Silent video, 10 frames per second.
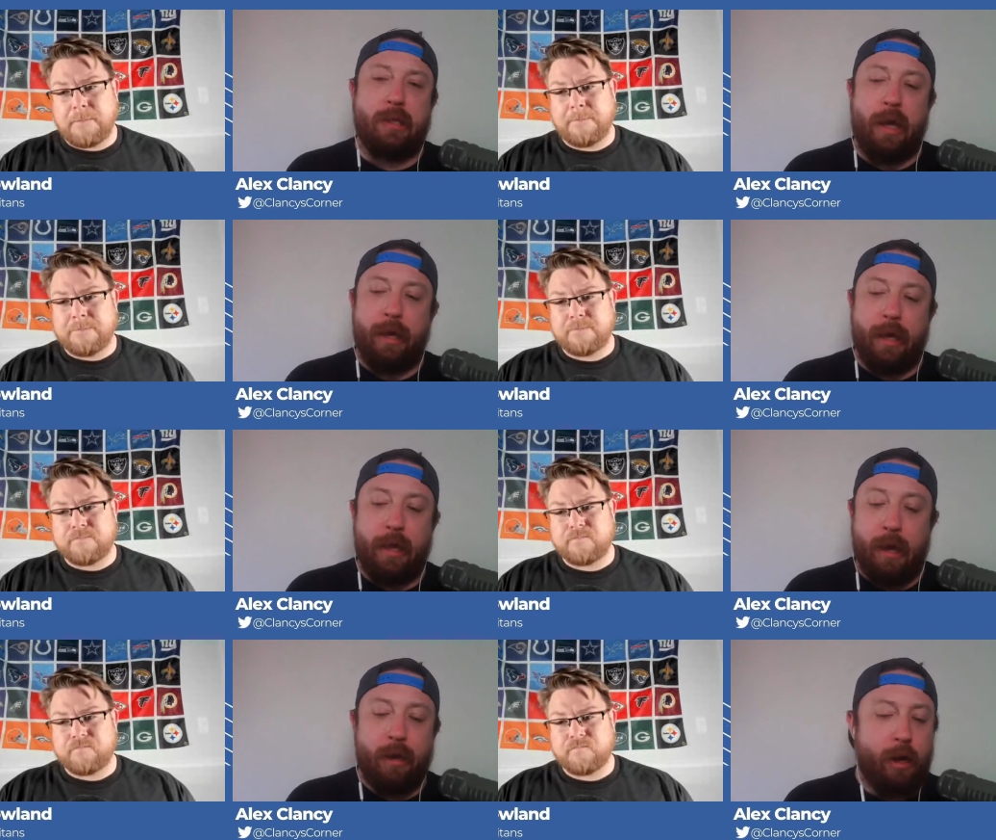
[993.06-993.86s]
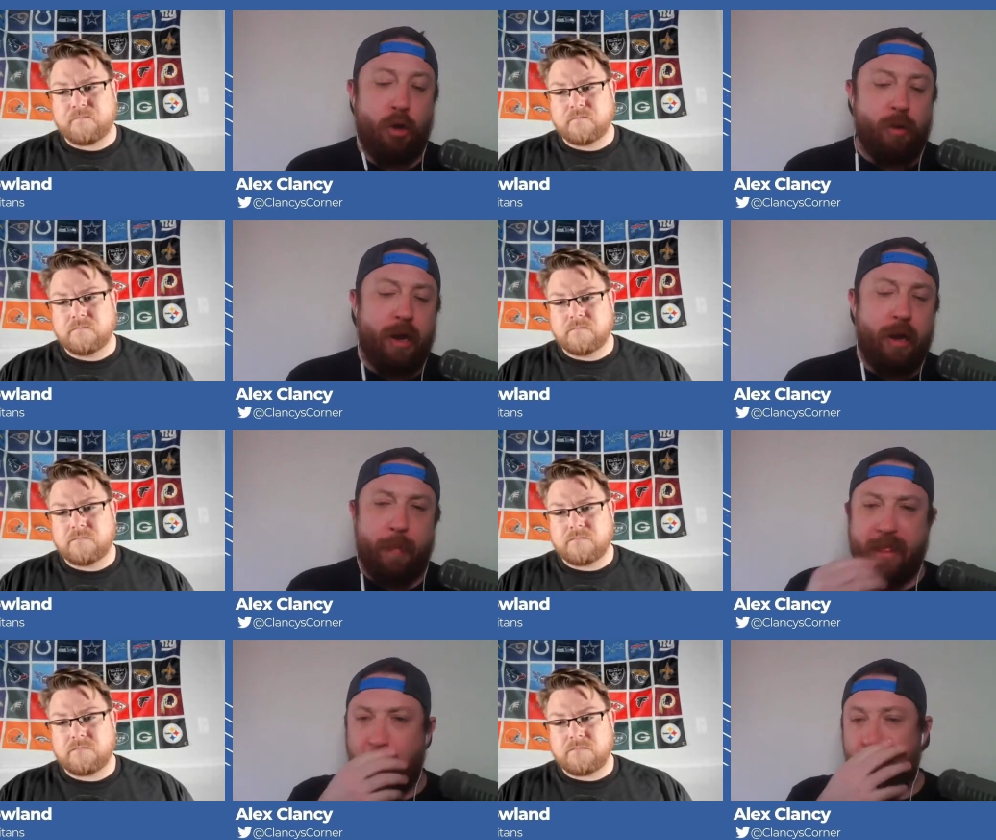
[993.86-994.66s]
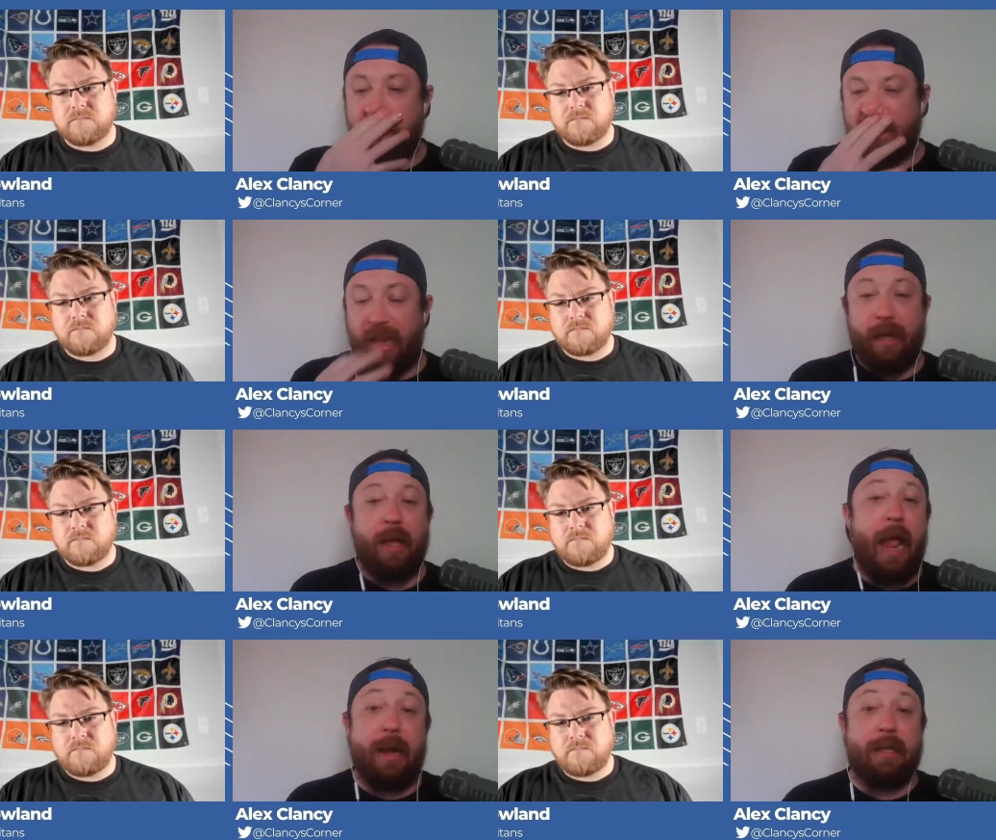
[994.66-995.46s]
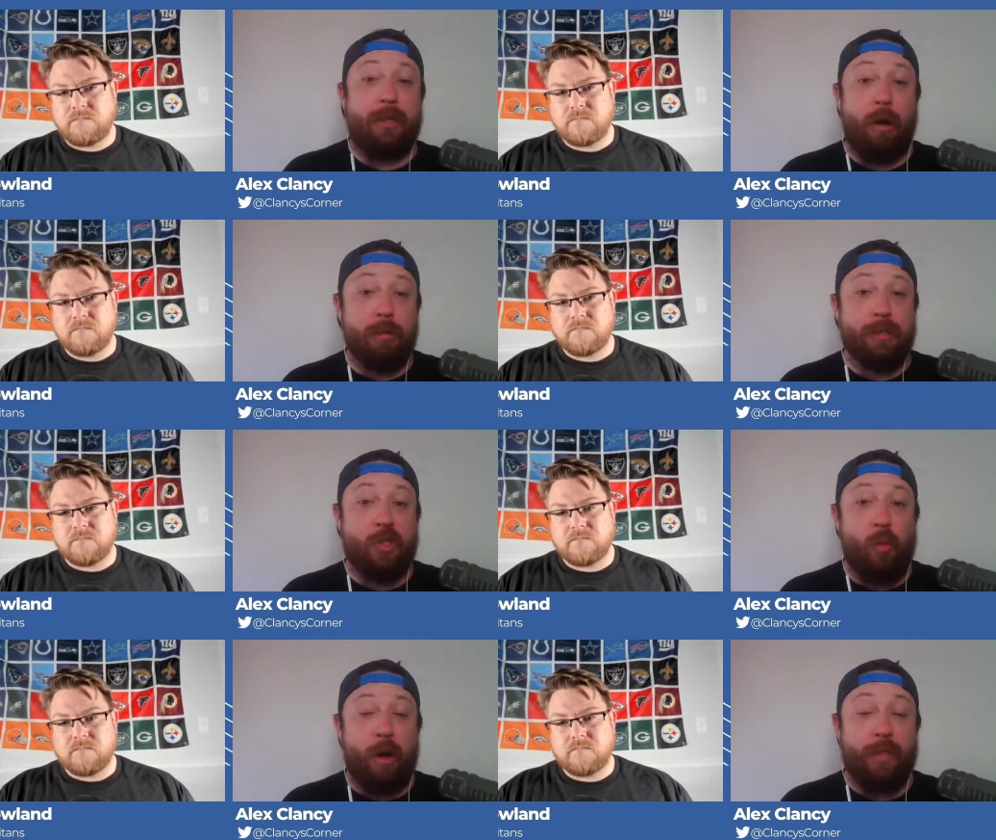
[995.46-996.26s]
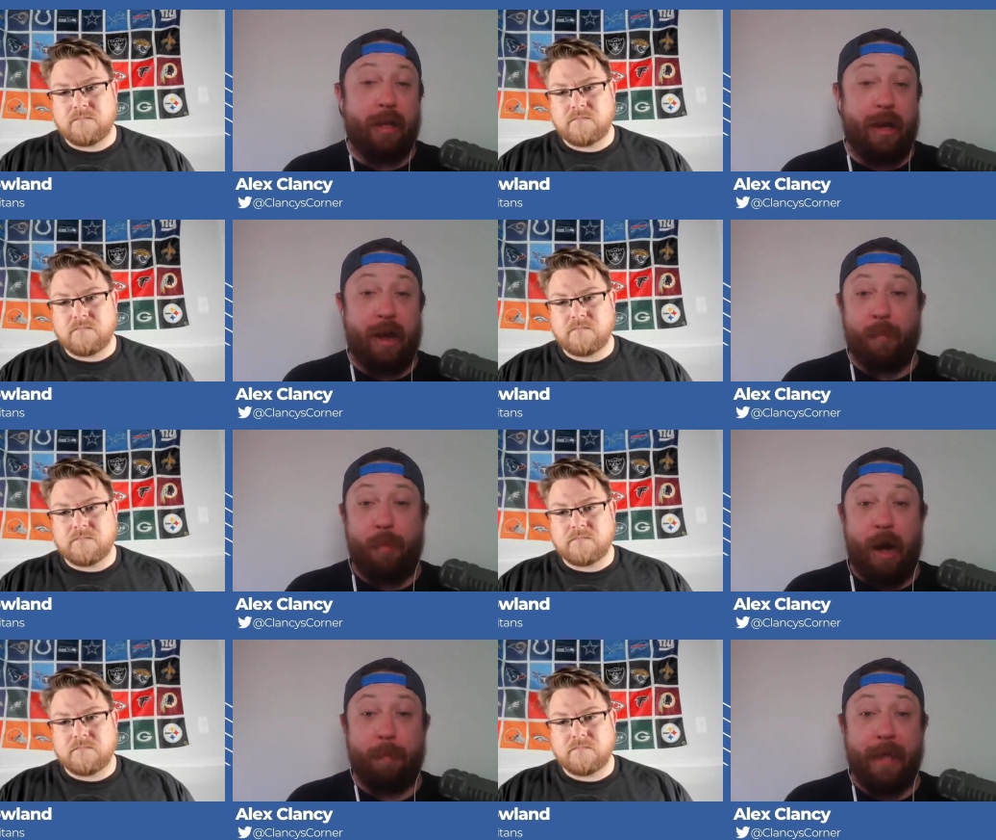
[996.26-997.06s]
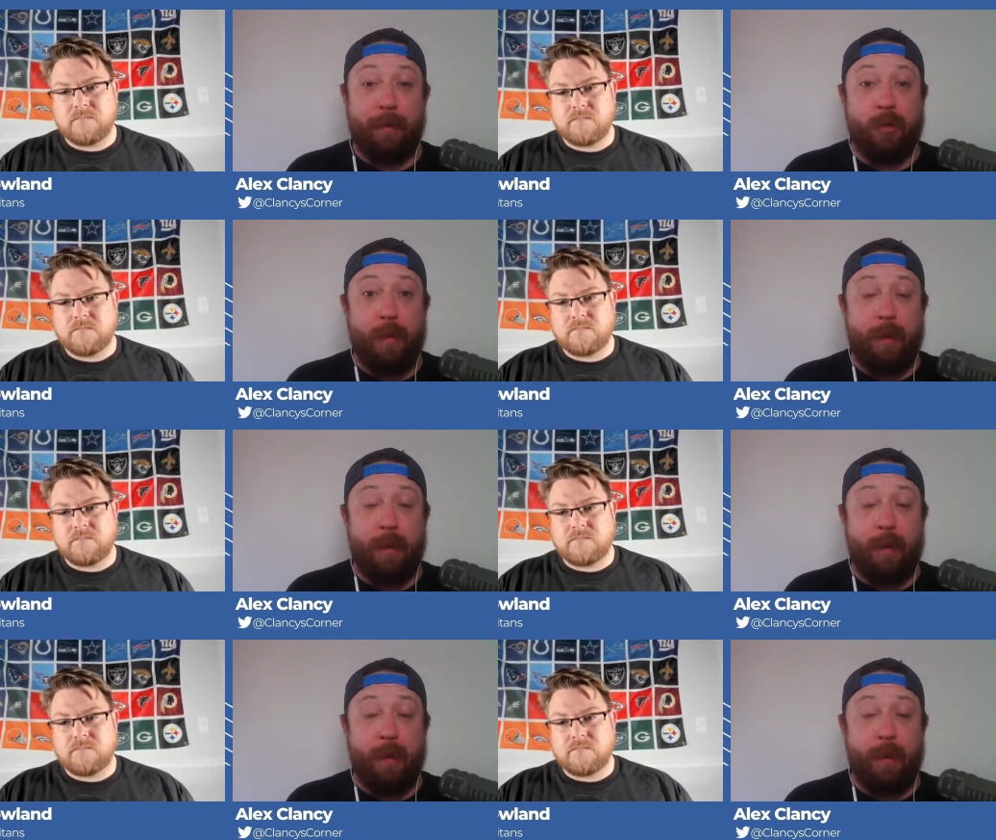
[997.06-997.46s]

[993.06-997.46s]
Speaker 1: like, and agreed, I mean, that list, like, Andy Dalton's the one that kind of popped out to me.